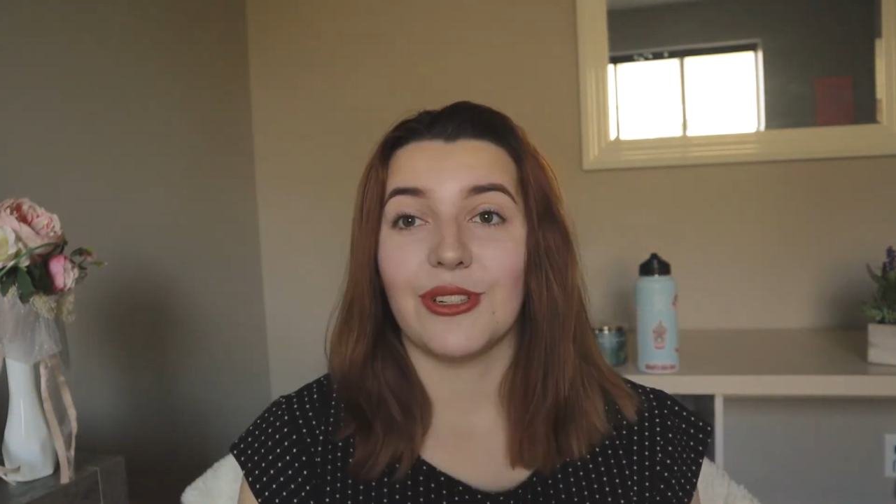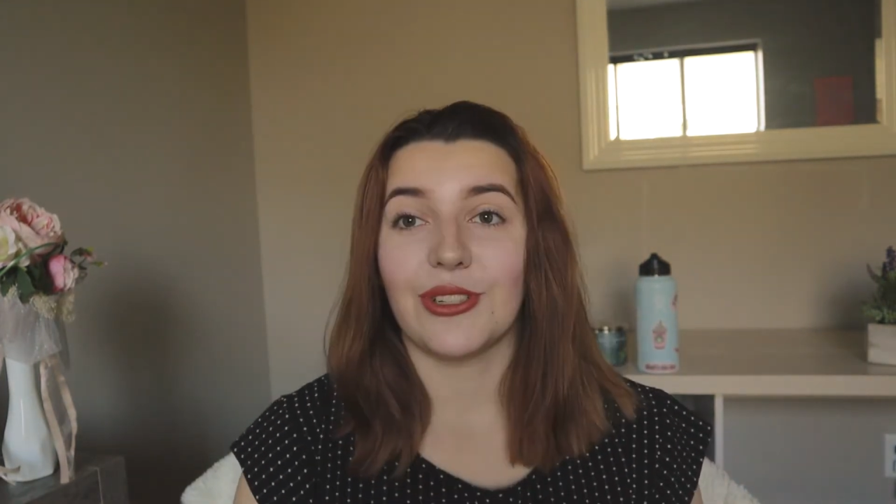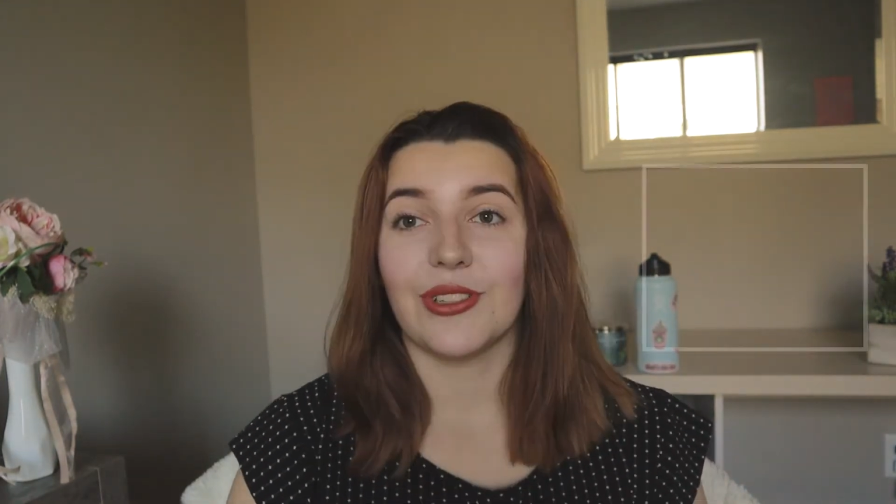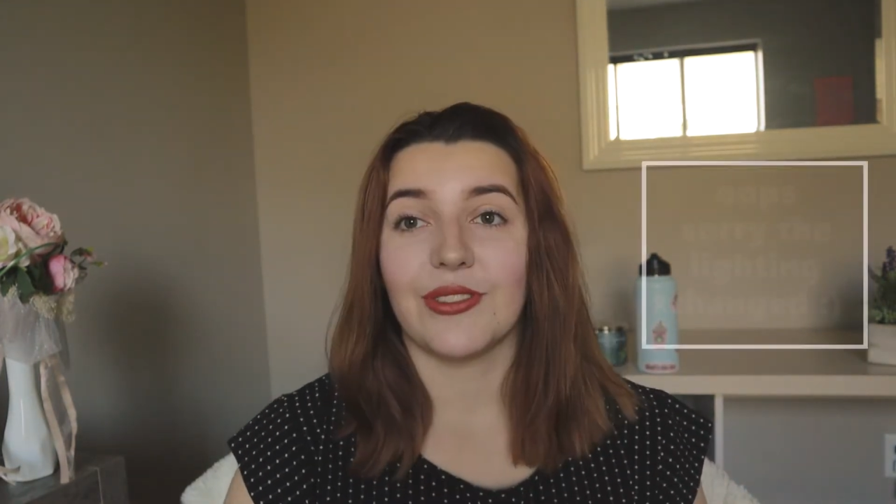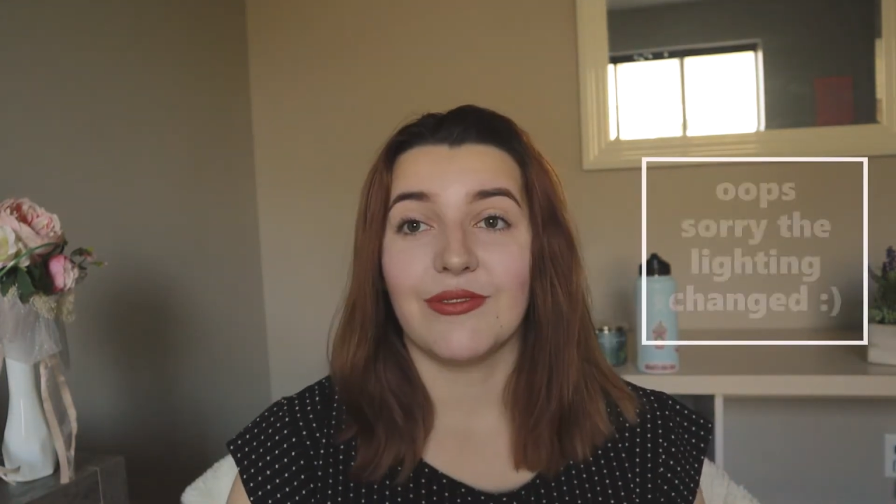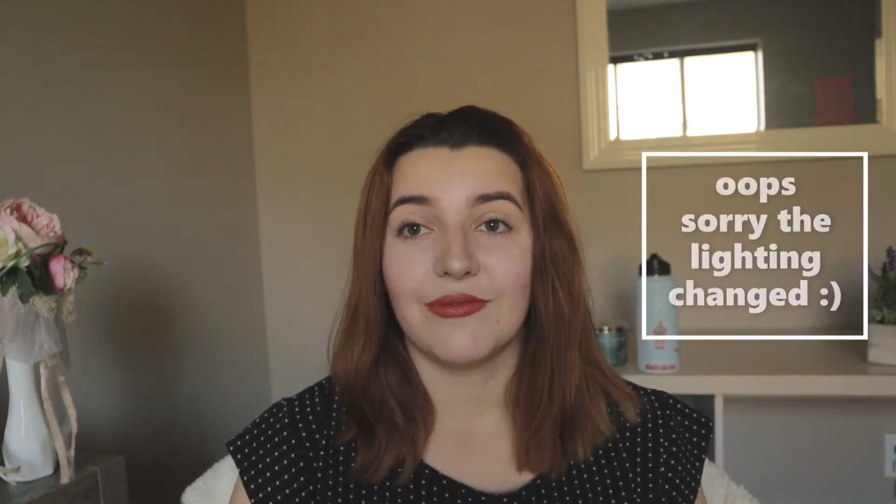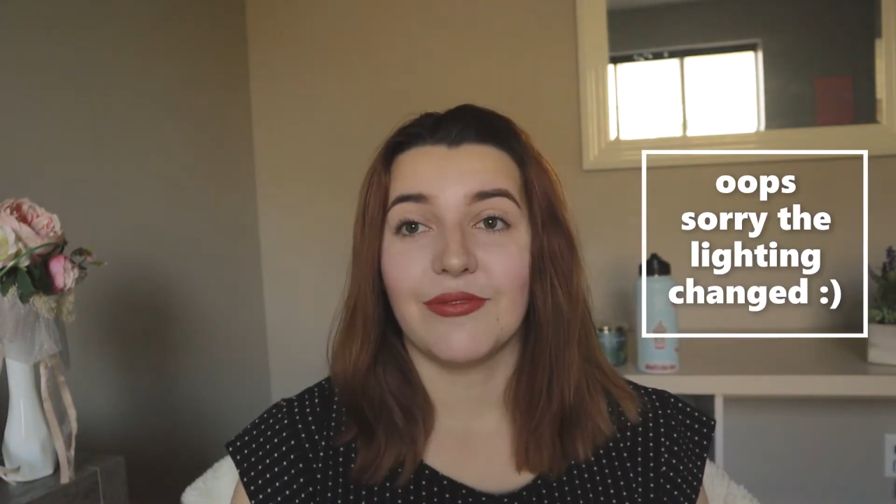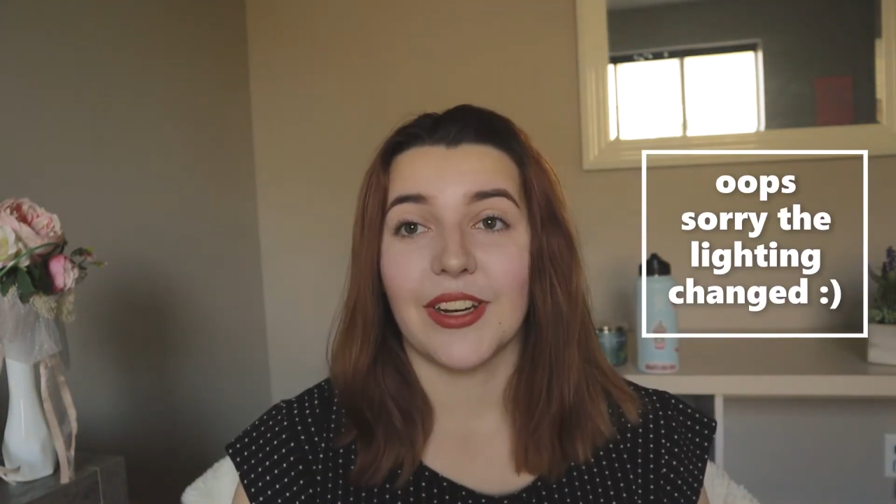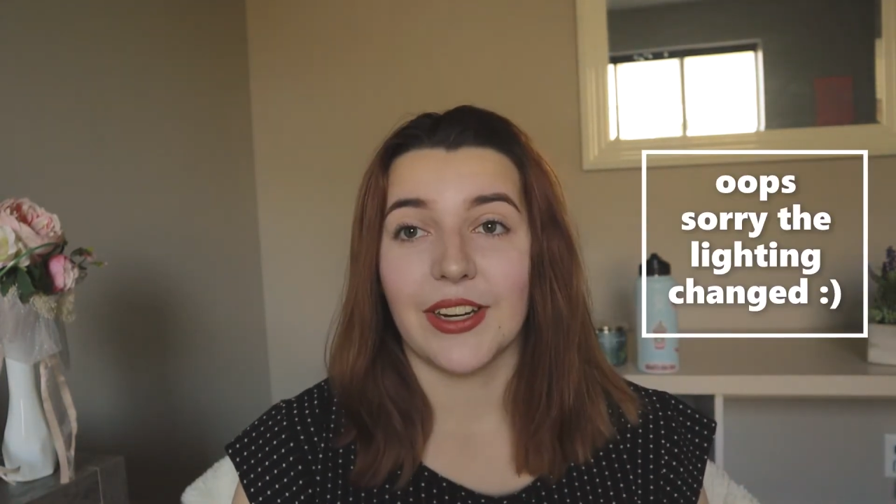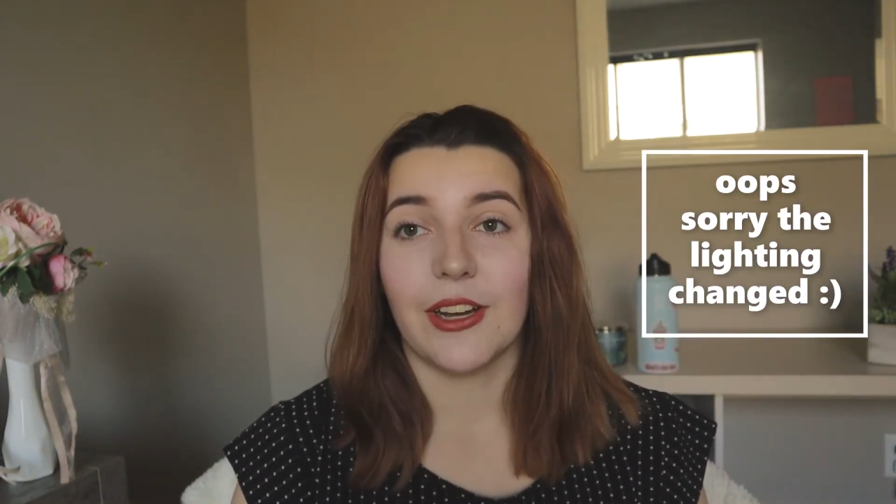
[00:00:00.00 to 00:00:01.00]
which is
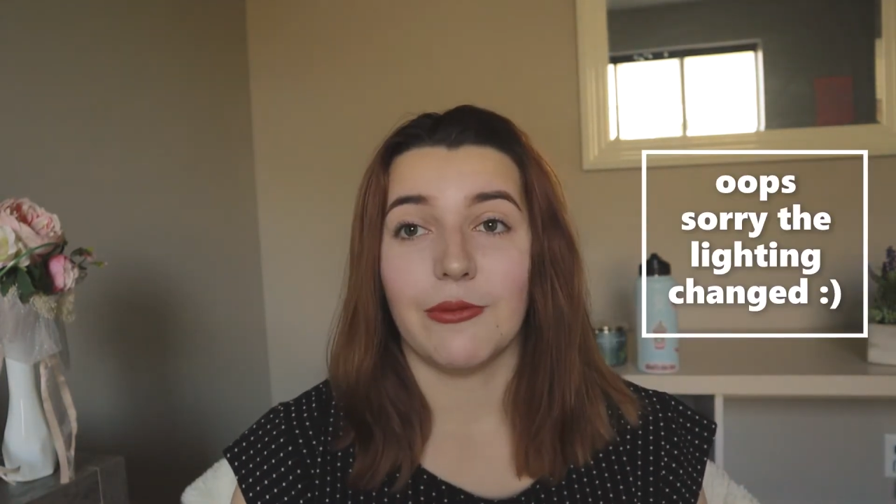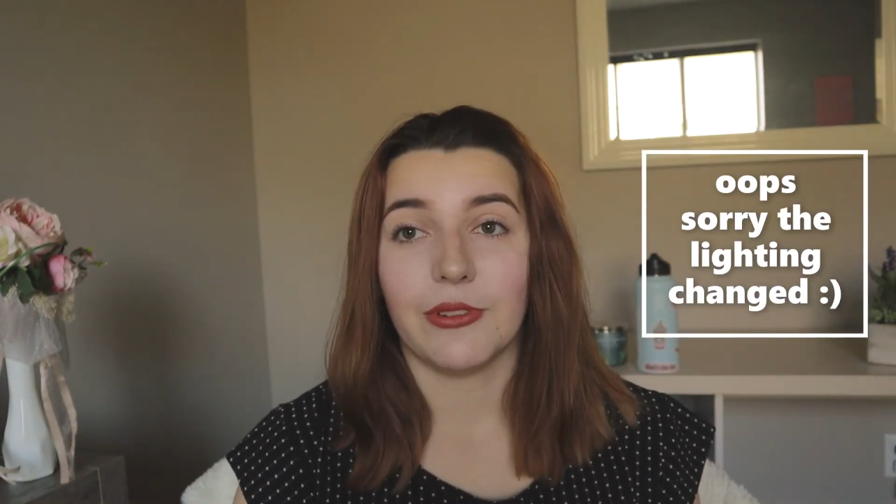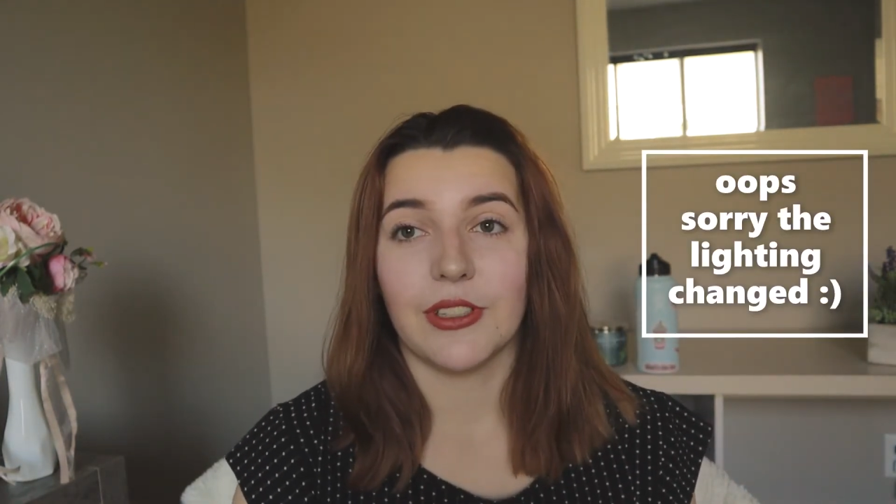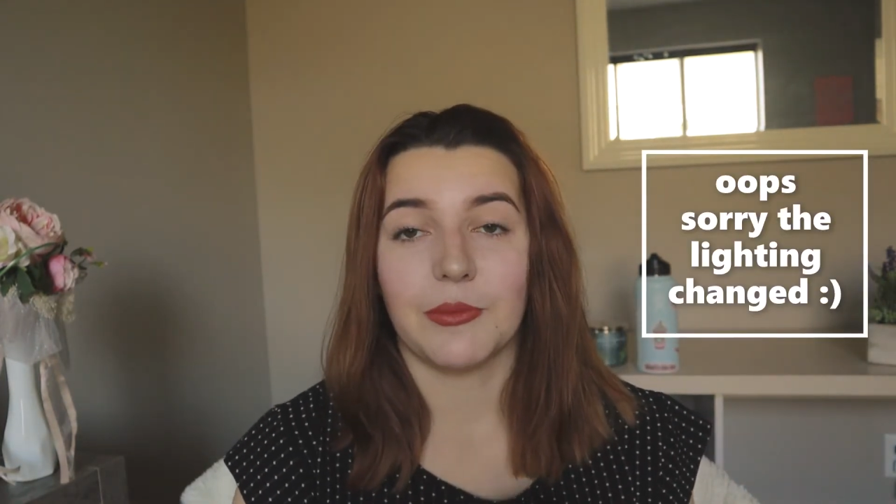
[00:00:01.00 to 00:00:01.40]
very helpful,